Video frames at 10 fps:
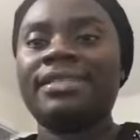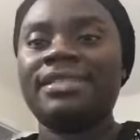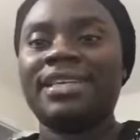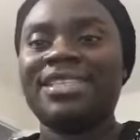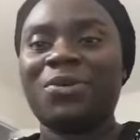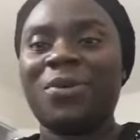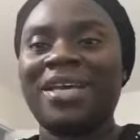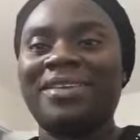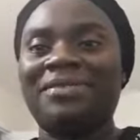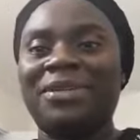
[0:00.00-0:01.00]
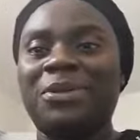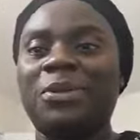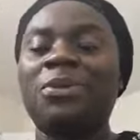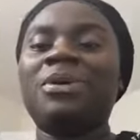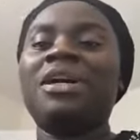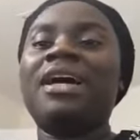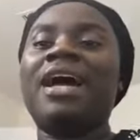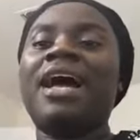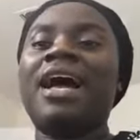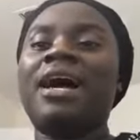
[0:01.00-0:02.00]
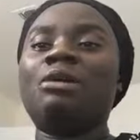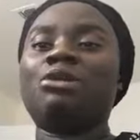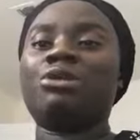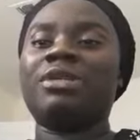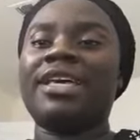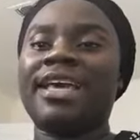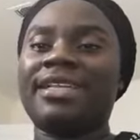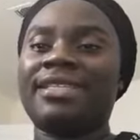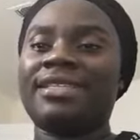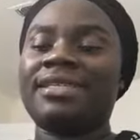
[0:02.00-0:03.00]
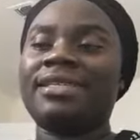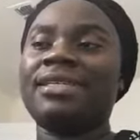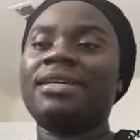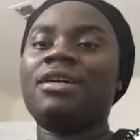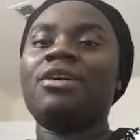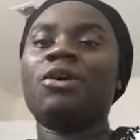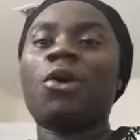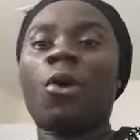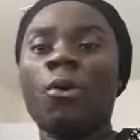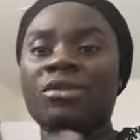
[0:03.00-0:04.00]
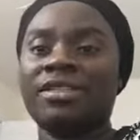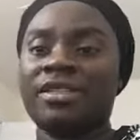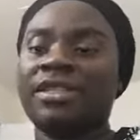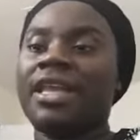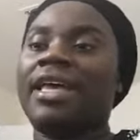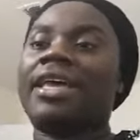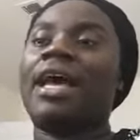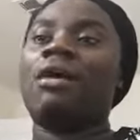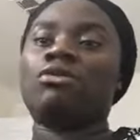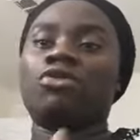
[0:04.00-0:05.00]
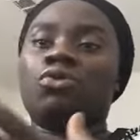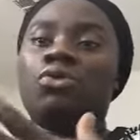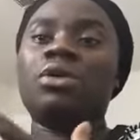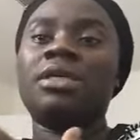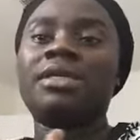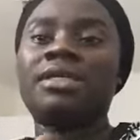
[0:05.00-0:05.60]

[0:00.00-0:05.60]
This is just a quick video, how to get cozy, like how to